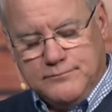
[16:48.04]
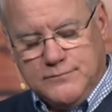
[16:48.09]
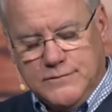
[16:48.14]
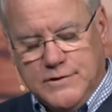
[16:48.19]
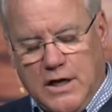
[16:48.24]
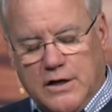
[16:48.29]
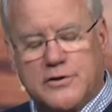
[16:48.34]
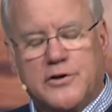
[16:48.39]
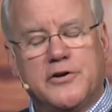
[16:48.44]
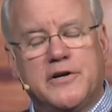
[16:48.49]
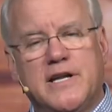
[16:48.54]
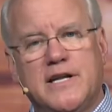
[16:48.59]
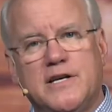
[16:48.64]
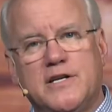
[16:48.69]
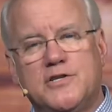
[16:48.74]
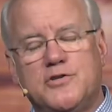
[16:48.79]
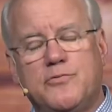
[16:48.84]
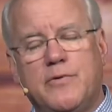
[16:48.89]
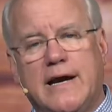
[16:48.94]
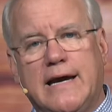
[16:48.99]
Dr.
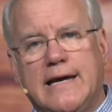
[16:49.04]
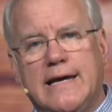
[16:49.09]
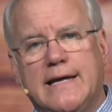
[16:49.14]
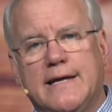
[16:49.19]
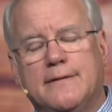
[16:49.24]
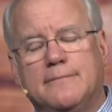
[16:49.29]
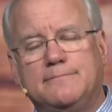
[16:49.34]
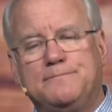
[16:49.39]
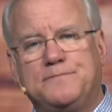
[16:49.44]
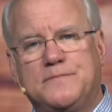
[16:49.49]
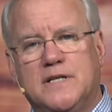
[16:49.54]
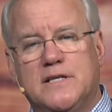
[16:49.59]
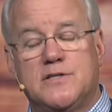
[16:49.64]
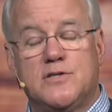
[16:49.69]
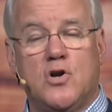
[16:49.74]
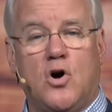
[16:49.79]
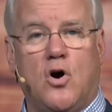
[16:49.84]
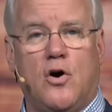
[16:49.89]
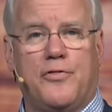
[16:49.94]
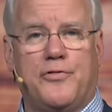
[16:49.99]
Dennis Rainey is
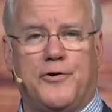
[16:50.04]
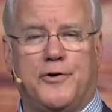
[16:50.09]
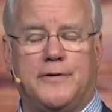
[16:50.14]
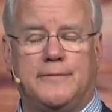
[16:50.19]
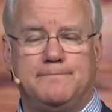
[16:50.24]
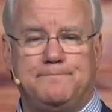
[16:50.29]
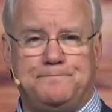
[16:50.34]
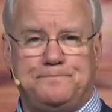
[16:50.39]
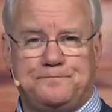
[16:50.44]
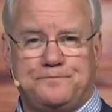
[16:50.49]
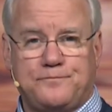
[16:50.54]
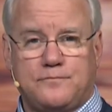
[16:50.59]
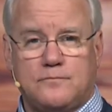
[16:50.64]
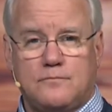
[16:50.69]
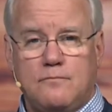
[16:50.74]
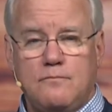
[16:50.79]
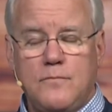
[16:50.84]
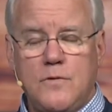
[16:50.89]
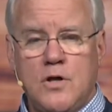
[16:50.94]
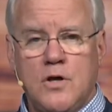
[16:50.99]
an author,
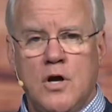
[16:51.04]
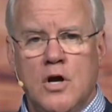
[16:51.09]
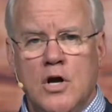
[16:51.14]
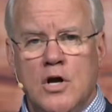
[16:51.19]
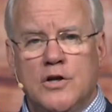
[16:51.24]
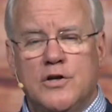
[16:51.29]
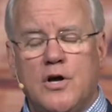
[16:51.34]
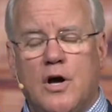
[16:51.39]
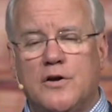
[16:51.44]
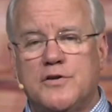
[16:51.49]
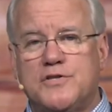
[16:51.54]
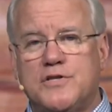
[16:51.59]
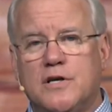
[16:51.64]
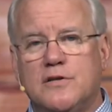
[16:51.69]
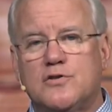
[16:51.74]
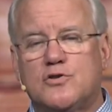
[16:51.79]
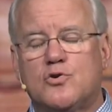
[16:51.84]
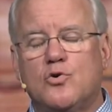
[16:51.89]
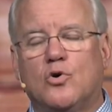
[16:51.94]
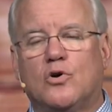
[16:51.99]
taught a
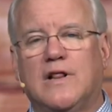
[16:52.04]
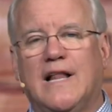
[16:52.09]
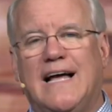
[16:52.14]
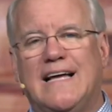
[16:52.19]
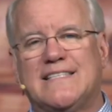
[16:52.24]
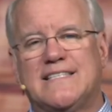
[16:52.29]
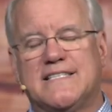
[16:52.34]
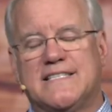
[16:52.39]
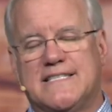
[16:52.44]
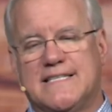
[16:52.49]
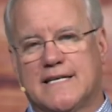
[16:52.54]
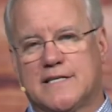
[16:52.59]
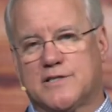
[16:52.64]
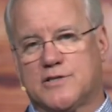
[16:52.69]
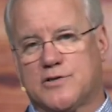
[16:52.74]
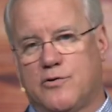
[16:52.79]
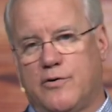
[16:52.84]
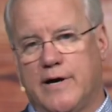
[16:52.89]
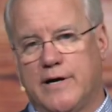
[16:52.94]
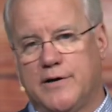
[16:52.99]
Sunday school class of
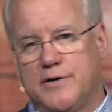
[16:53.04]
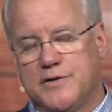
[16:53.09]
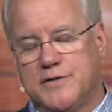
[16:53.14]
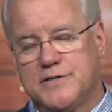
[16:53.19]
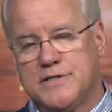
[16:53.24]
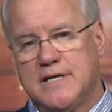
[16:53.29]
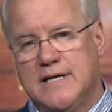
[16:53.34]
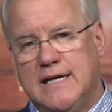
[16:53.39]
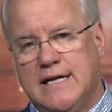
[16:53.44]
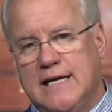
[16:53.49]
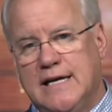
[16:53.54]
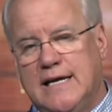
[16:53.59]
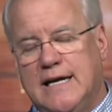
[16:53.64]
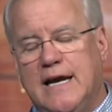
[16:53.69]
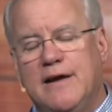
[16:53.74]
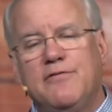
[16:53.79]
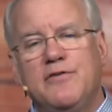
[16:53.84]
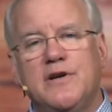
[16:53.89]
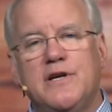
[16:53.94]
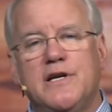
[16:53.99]
sixth graders. And
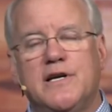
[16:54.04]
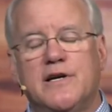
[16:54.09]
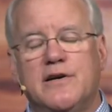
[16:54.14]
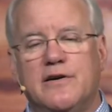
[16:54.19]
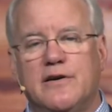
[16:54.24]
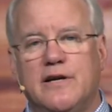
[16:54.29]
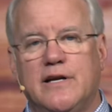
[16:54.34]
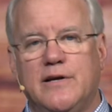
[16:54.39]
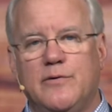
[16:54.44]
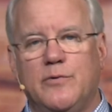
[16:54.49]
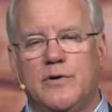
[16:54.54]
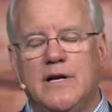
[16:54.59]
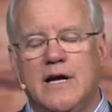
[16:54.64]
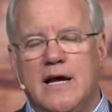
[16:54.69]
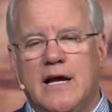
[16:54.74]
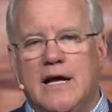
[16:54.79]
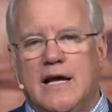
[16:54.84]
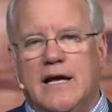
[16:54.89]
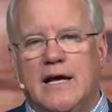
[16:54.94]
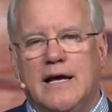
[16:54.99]
every year he would
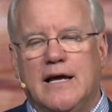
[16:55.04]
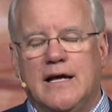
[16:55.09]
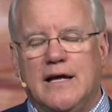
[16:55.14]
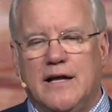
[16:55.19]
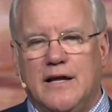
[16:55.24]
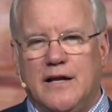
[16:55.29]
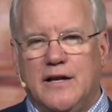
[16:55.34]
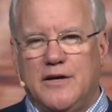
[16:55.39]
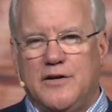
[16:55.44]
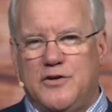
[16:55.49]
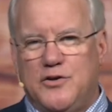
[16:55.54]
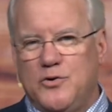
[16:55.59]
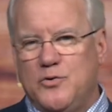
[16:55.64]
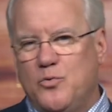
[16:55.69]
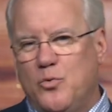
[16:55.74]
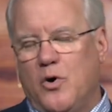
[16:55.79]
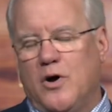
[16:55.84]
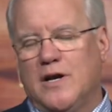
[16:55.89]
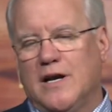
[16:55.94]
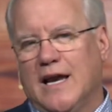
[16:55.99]
do
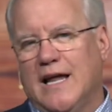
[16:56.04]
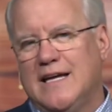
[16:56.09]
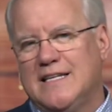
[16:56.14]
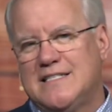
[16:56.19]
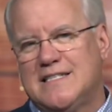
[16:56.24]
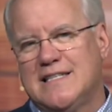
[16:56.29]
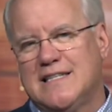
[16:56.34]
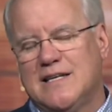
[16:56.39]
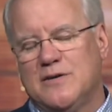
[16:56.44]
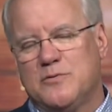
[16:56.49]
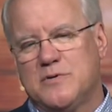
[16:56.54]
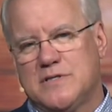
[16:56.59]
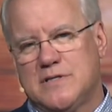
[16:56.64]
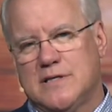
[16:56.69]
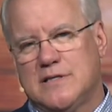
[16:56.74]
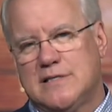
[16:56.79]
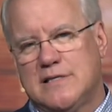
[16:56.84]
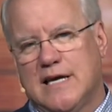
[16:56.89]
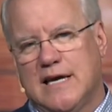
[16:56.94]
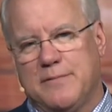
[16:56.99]
one lesson that was
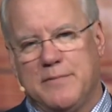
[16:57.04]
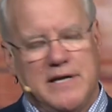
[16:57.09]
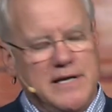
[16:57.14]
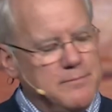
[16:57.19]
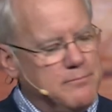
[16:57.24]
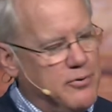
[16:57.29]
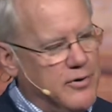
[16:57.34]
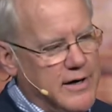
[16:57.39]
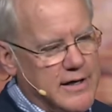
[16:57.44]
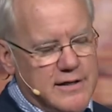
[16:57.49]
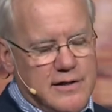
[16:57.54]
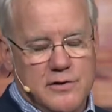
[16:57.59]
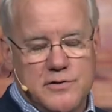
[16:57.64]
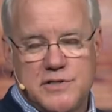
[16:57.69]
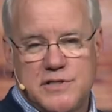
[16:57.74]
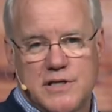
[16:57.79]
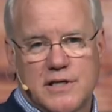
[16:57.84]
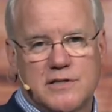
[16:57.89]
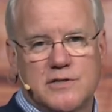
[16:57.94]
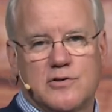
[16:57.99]
the same. He'd break those
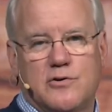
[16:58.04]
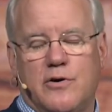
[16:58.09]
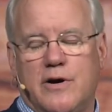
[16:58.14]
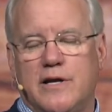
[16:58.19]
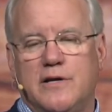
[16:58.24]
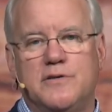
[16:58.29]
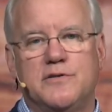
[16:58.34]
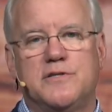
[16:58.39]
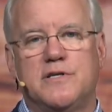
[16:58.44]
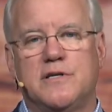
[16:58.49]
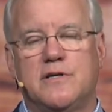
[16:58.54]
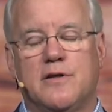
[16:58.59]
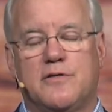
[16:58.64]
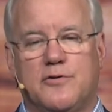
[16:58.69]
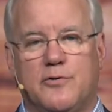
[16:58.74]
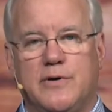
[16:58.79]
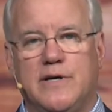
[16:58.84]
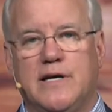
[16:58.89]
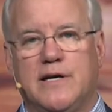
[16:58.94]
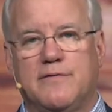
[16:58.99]
sixth graders into
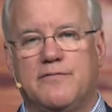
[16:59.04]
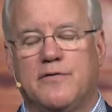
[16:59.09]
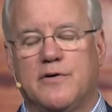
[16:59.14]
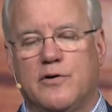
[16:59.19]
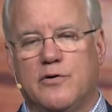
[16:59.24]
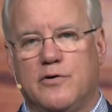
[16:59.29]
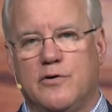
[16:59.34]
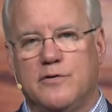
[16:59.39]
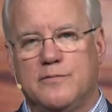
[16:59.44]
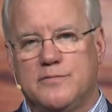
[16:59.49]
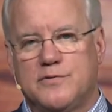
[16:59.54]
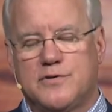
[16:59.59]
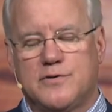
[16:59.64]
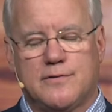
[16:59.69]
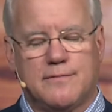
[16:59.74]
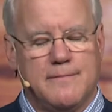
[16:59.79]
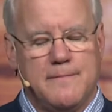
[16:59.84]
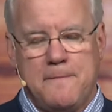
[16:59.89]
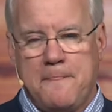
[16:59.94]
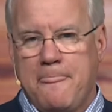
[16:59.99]
three different groups.
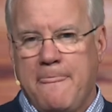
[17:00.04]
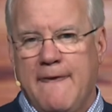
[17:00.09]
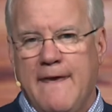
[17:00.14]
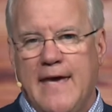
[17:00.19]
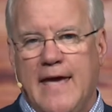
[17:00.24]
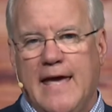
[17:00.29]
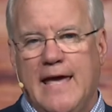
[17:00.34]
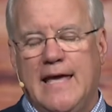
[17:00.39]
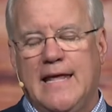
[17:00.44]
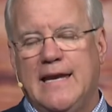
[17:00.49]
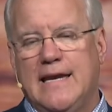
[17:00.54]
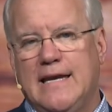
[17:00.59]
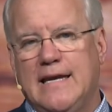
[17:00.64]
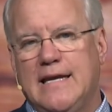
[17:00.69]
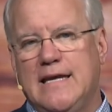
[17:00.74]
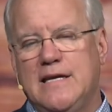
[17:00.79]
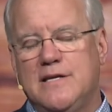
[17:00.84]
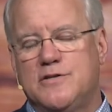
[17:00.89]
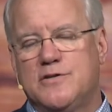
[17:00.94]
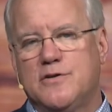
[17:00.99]
And in
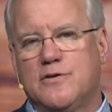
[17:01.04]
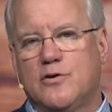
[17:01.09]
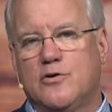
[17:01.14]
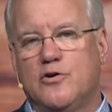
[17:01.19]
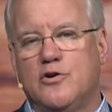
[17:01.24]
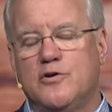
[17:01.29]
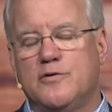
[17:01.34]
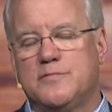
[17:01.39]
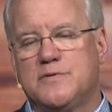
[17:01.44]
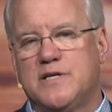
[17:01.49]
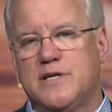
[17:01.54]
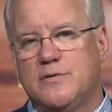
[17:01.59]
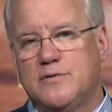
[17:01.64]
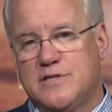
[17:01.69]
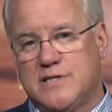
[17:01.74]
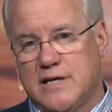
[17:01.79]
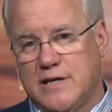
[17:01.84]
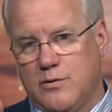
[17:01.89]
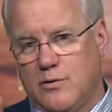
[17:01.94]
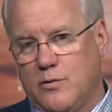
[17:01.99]
each of the groups, he would
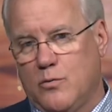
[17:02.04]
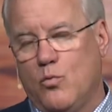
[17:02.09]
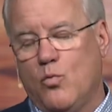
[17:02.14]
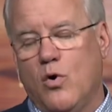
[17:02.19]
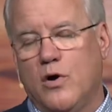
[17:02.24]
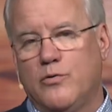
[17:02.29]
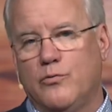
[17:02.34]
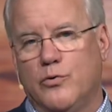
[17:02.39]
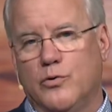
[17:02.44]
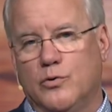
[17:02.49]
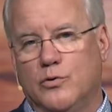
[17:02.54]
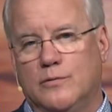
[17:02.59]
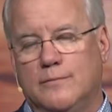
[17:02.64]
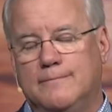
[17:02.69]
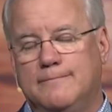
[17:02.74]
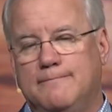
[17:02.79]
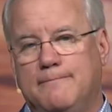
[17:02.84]
say one rule,